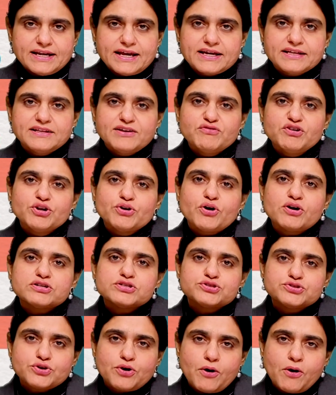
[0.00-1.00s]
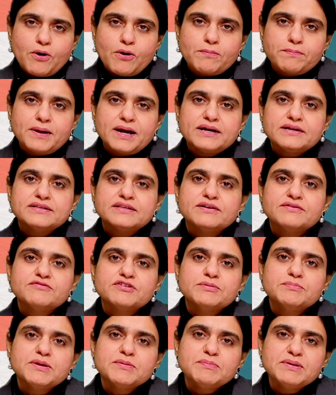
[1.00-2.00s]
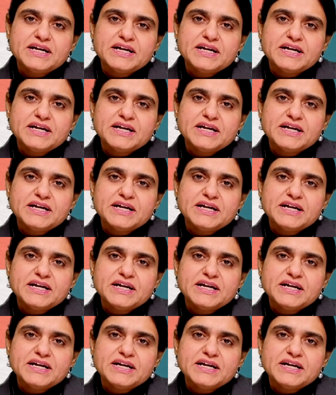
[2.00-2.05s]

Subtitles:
like they will not stop and they will be